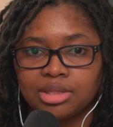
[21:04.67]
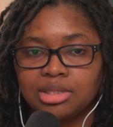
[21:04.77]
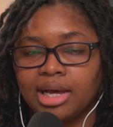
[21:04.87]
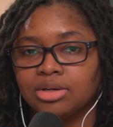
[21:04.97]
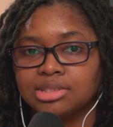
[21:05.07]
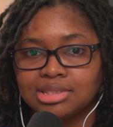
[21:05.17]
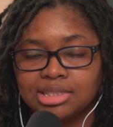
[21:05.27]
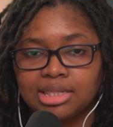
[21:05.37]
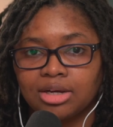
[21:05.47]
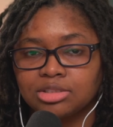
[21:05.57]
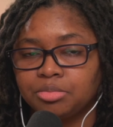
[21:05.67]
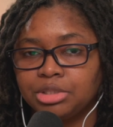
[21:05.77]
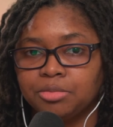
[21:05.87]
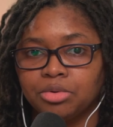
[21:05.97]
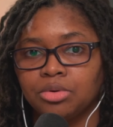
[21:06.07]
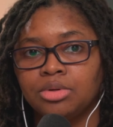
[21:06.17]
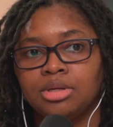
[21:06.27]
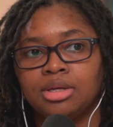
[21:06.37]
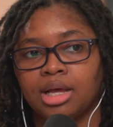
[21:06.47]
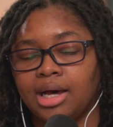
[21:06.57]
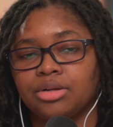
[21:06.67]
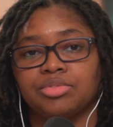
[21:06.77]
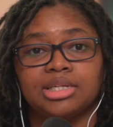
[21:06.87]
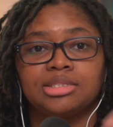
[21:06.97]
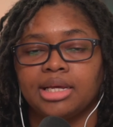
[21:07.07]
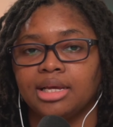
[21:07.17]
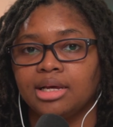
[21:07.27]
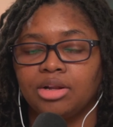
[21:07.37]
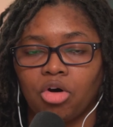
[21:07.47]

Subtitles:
1,000, 10,000 people out of, let's say,